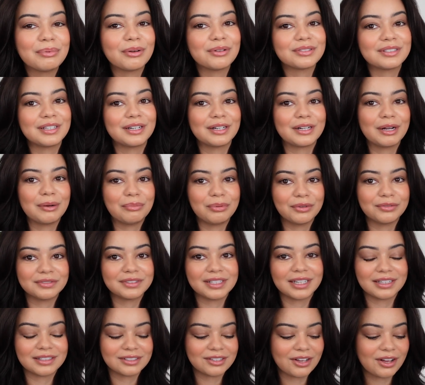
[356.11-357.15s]
posted a couple of
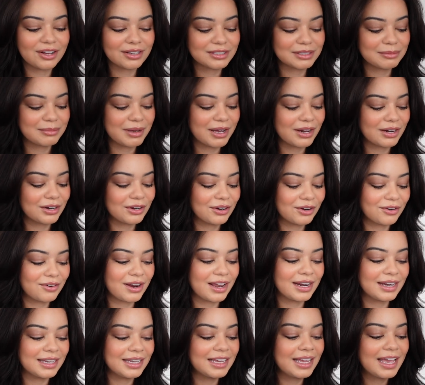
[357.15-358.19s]
TikToks about it
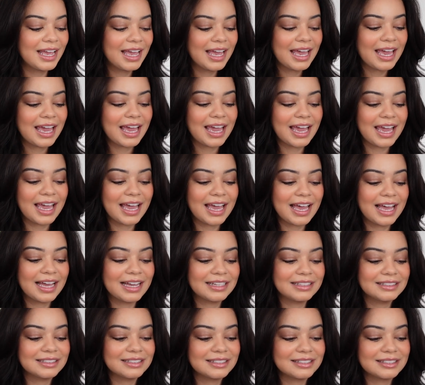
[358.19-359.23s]
already
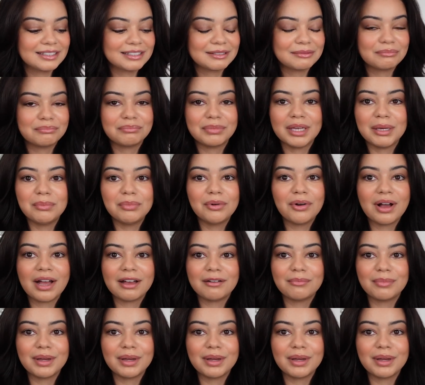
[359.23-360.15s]
and people have